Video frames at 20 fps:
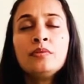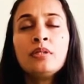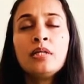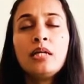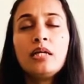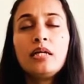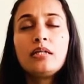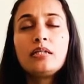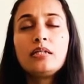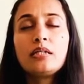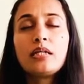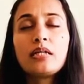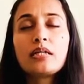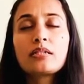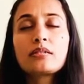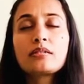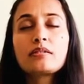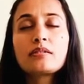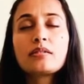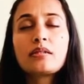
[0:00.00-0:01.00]
And
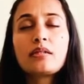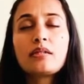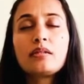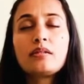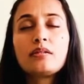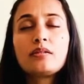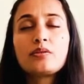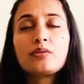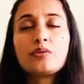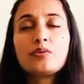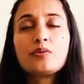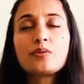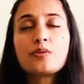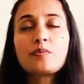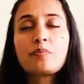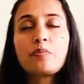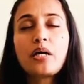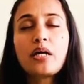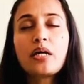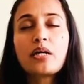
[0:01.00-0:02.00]
exhale, it goes
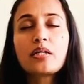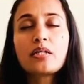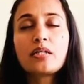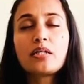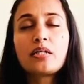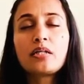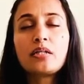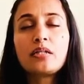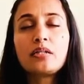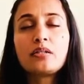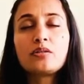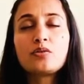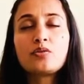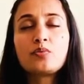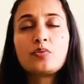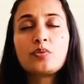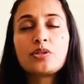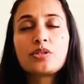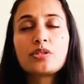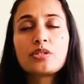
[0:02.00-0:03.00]
back in
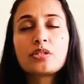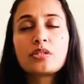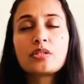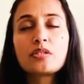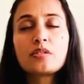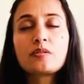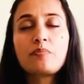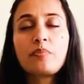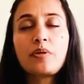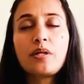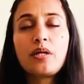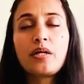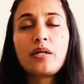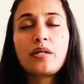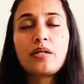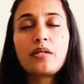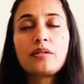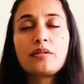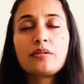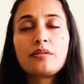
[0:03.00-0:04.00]
towards the
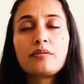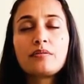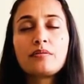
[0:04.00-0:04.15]
spine.